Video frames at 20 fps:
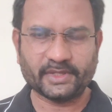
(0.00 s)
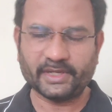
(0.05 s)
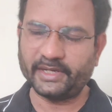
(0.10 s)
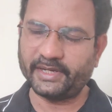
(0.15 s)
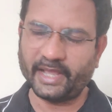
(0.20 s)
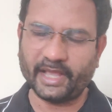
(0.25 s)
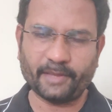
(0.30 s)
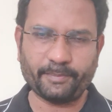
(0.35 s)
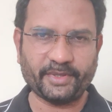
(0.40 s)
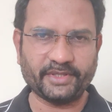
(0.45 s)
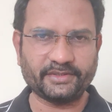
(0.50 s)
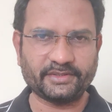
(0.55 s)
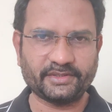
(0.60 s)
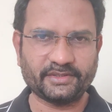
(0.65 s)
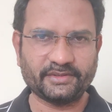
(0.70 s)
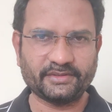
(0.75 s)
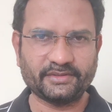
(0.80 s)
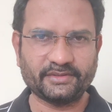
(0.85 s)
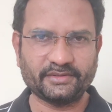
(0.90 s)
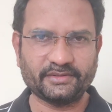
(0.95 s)
It
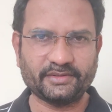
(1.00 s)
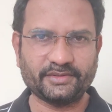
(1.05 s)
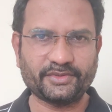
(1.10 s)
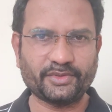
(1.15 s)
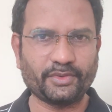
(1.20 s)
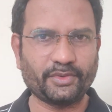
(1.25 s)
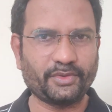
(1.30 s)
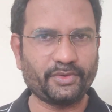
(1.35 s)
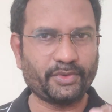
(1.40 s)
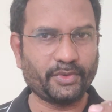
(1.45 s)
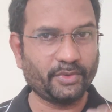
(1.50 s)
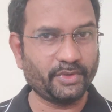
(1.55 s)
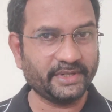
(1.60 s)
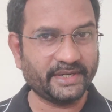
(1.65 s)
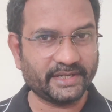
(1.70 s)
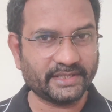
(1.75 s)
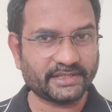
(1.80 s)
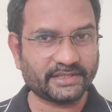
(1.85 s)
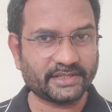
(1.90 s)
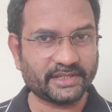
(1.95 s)
happens. So
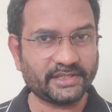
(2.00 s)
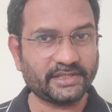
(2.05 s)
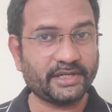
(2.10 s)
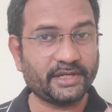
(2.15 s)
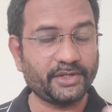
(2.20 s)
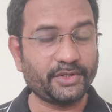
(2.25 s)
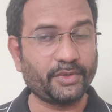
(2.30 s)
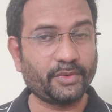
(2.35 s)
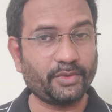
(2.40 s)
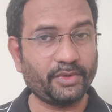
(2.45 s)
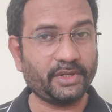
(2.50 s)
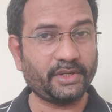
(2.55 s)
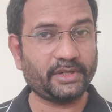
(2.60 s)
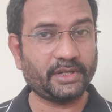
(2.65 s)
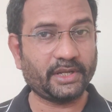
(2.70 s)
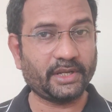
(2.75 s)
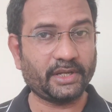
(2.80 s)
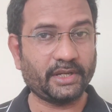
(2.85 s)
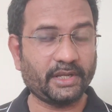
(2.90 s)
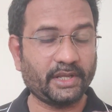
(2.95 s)
don't get stressed and
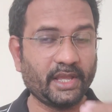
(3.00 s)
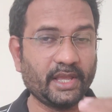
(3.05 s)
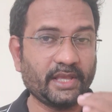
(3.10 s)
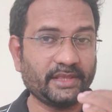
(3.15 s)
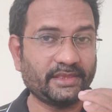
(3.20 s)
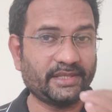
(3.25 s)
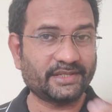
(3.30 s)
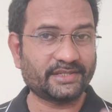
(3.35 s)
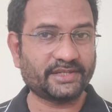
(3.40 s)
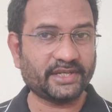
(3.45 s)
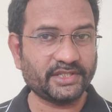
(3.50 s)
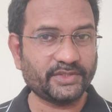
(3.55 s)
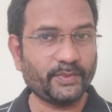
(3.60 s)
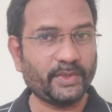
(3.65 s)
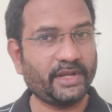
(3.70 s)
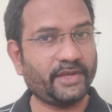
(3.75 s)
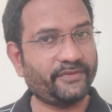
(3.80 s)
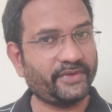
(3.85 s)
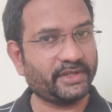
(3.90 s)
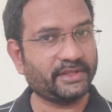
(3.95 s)
don't, the stress
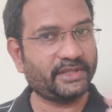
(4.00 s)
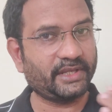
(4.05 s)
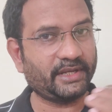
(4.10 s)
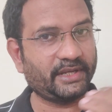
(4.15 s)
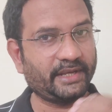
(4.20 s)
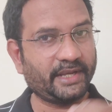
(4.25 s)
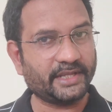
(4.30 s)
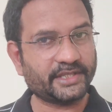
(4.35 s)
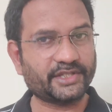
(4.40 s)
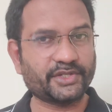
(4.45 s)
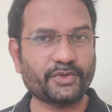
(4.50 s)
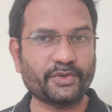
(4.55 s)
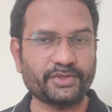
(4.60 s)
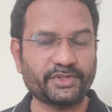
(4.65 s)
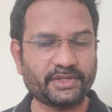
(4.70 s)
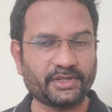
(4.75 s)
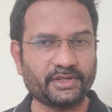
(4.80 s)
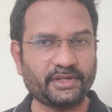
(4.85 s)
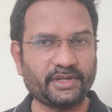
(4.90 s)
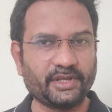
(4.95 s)
will affect the next
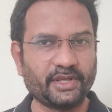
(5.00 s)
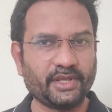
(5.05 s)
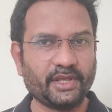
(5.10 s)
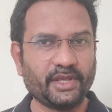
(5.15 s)
question.